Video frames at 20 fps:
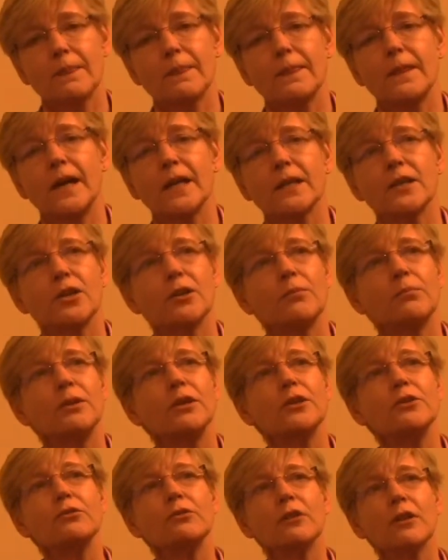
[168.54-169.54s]
that could be
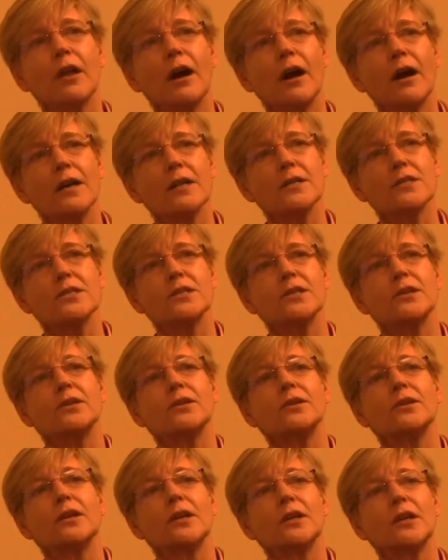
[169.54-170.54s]
utilized
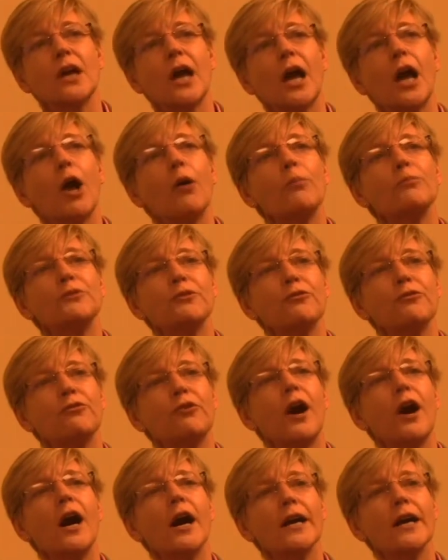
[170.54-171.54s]
to help
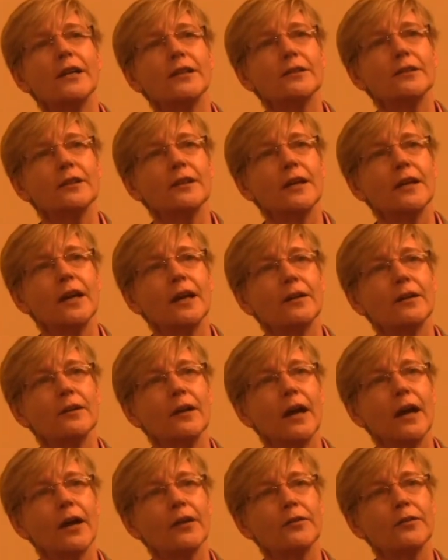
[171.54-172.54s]
define at,
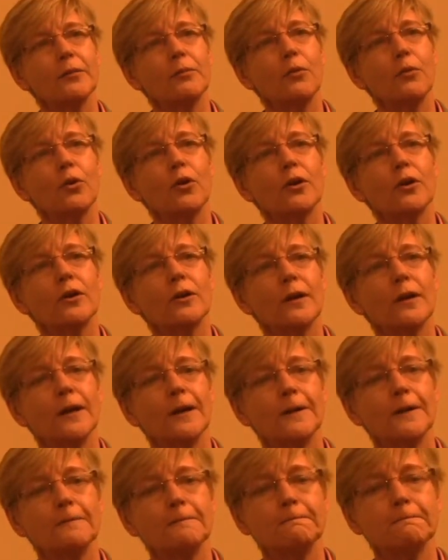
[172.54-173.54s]
at the more
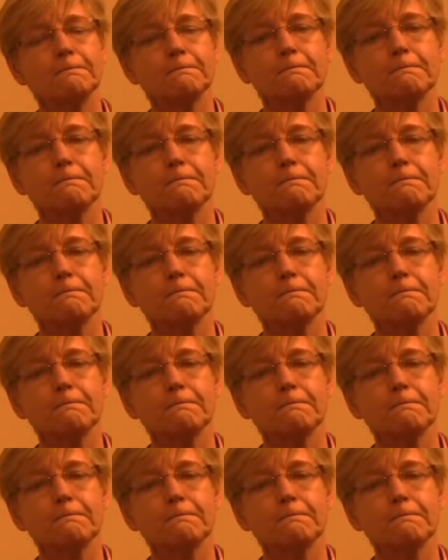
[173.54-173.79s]
um,